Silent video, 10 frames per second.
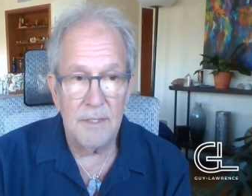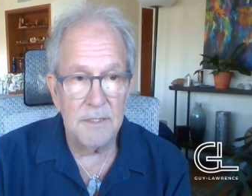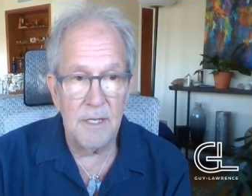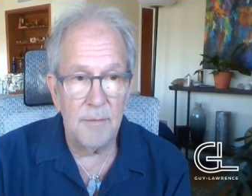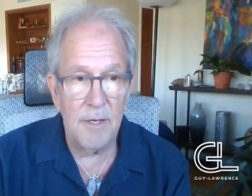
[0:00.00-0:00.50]

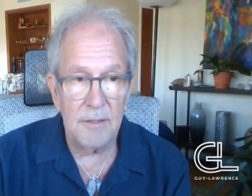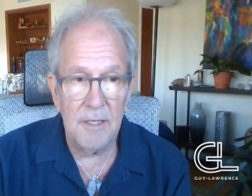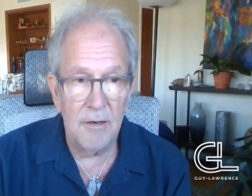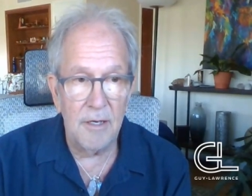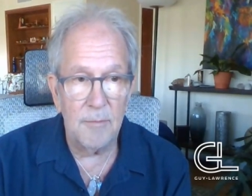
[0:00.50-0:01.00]
It's not about
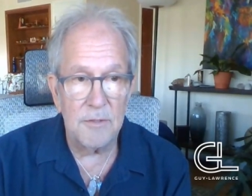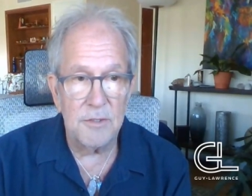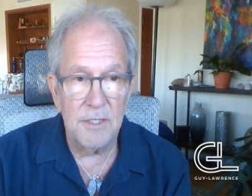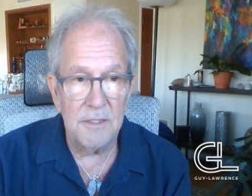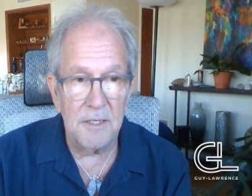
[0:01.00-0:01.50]
carrying a
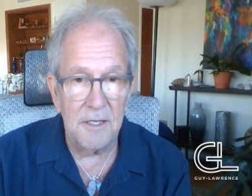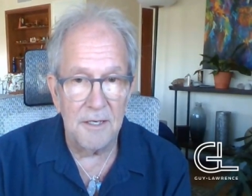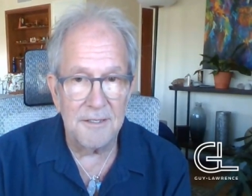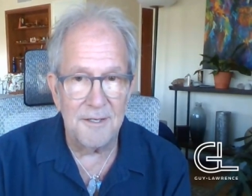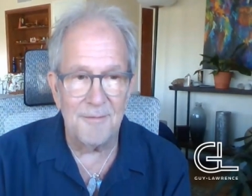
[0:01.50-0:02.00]
machine gun.
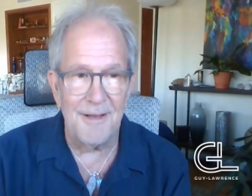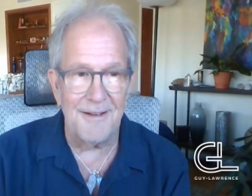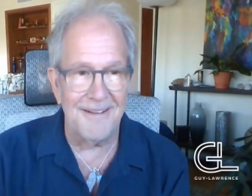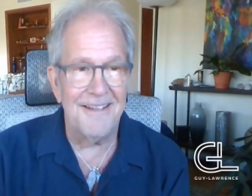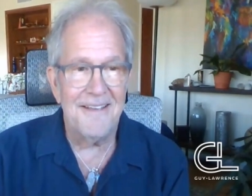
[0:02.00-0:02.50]

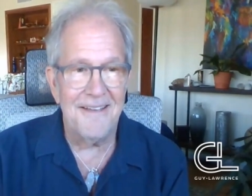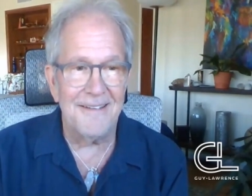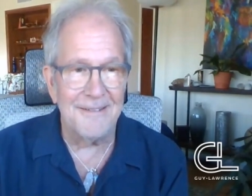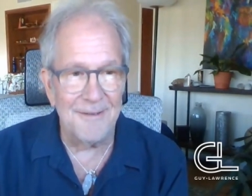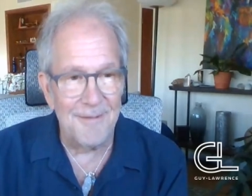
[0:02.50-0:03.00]

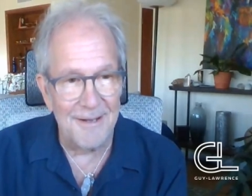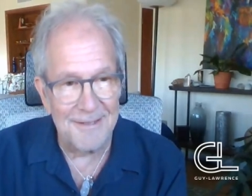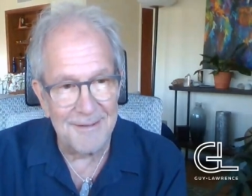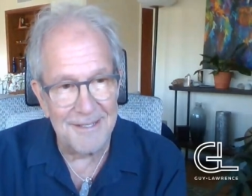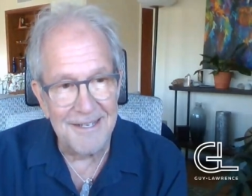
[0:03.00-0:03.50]
It's
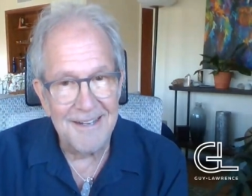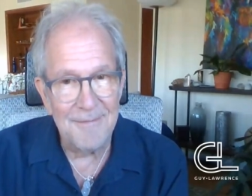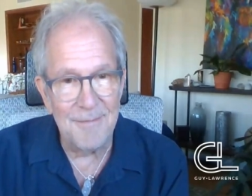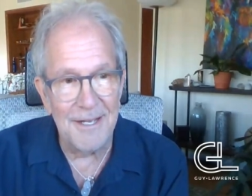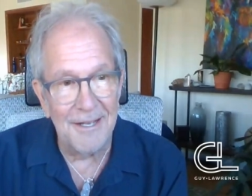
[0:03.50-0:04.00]
about
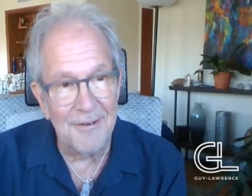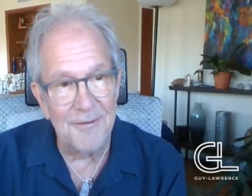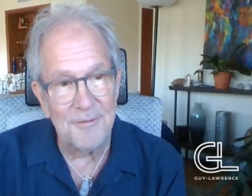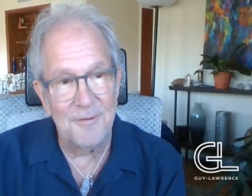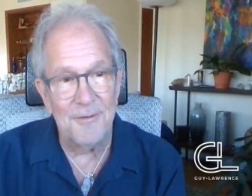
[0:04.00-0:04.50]
being in
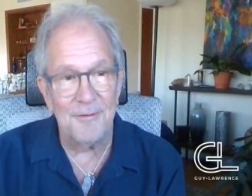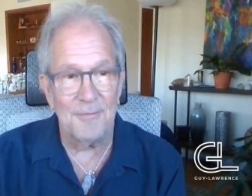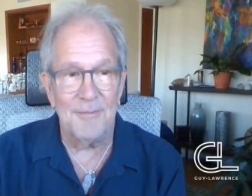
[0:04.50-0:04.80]
your truth, man.